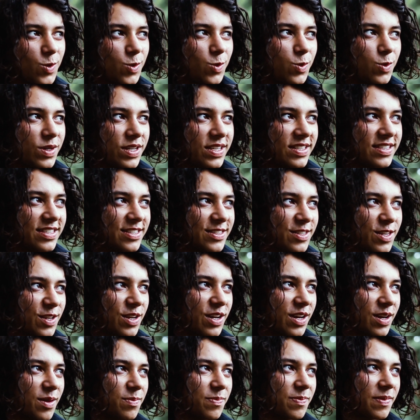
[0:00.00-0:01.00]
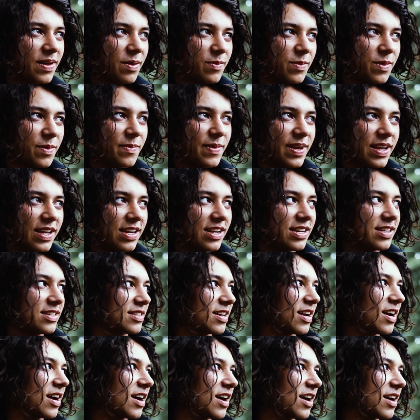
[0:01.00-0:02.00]
we stood up and we made it as
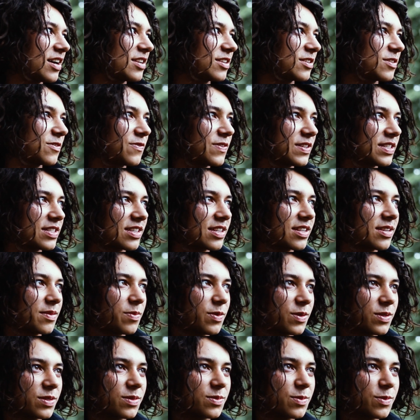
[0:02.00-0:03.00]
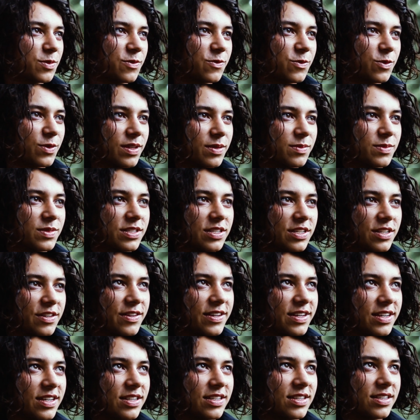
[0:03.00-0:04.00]
hard as physically possible for them to do
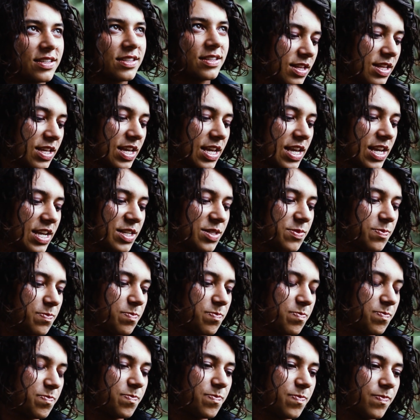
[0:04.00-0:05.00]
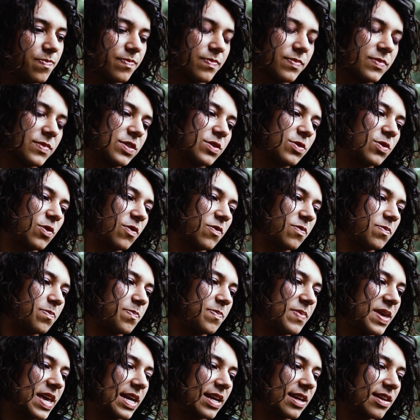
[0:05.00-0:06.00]
it. Each sort
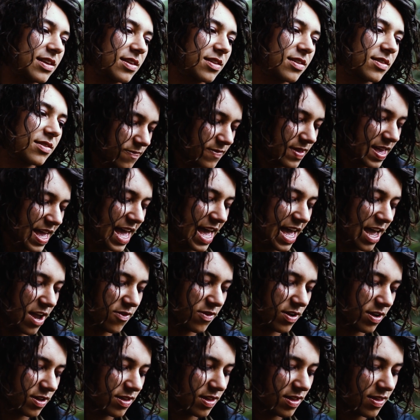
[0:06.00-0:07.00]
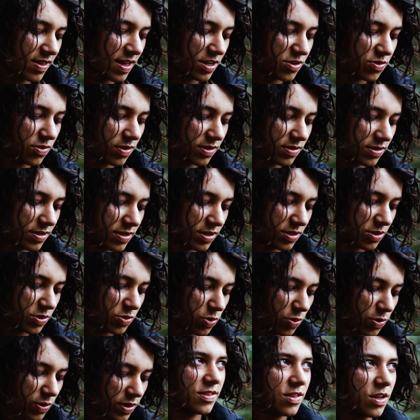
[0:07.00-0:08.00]
of big area that they're trying to
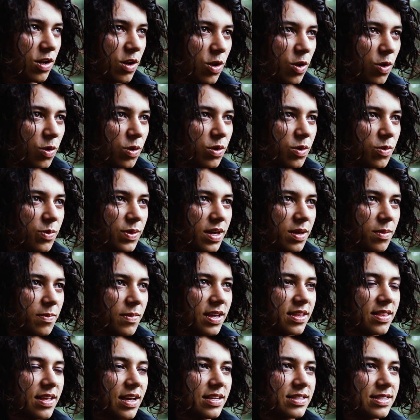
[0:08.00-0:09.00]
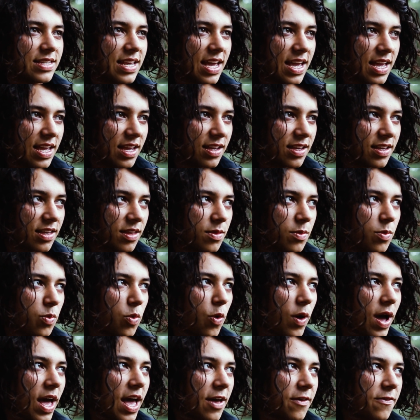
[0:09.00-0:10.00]
destroy, the longer we can make that take and the
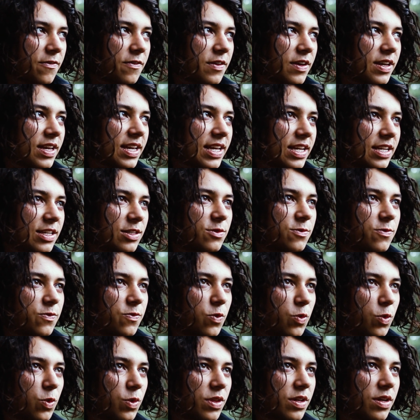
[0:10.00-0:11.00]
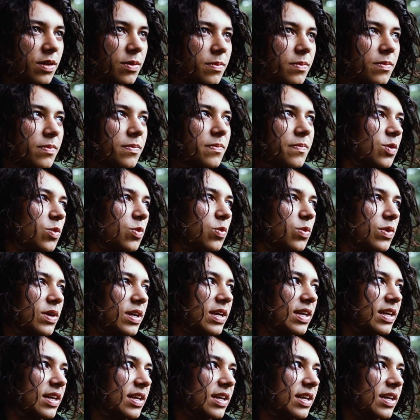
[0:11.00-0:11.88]
more effort it is for them, we